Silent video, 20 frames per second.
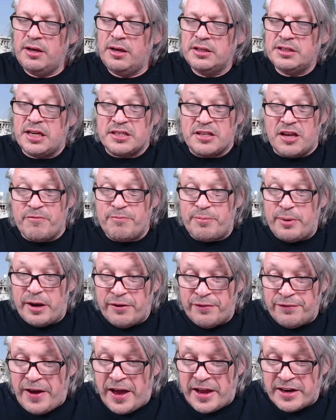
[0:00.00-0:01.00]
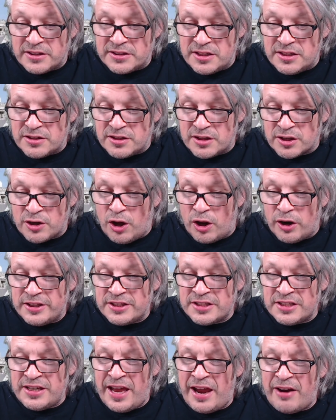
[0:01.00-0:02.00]
He says, "I've been a fan since the
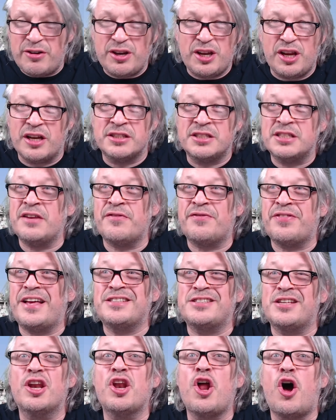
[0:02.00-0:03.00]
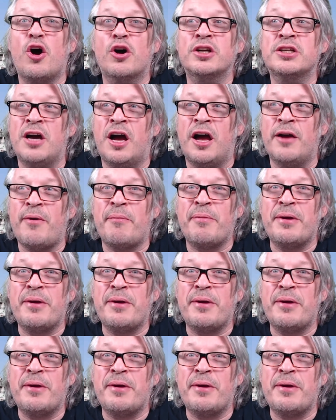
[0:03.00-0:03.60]
Collins and Heron years," as if that's a long time.